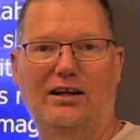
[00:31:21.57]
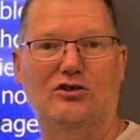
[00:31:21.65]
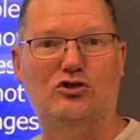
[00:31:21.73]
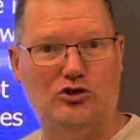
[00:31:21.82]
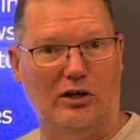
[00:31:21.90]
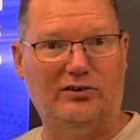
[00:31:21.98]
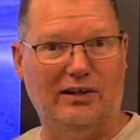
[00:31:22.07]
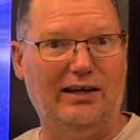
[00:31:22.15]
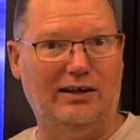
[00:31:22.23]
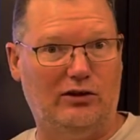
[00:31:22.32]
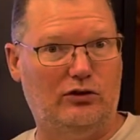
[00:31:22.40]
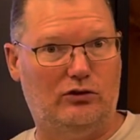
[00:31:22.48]
it, just like
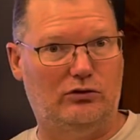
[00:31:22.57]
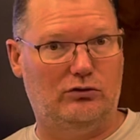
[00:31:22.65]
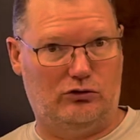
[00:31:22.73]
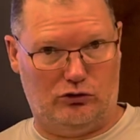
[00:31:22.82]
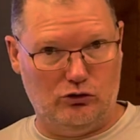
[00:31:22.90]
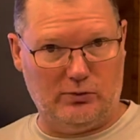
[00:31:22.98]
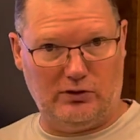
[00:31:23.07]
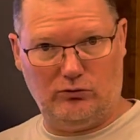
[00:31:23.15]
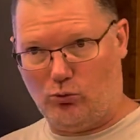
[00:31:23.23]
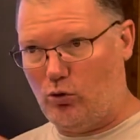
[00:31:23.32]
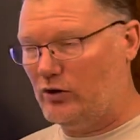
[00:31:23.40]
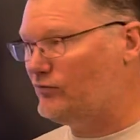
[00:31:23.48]
human
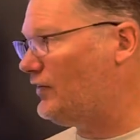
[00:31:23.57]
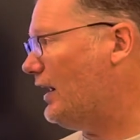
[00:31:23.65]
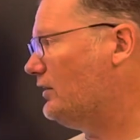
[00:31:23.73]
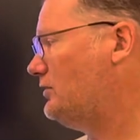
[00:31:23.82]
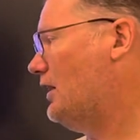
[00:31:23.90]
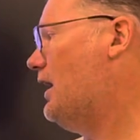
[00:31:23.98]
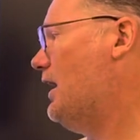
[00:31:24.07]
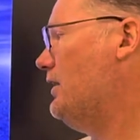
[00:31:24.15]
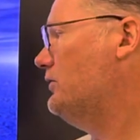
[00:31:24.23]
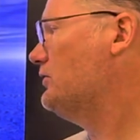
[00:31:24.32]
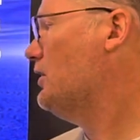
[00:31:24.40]
more advanced eyes.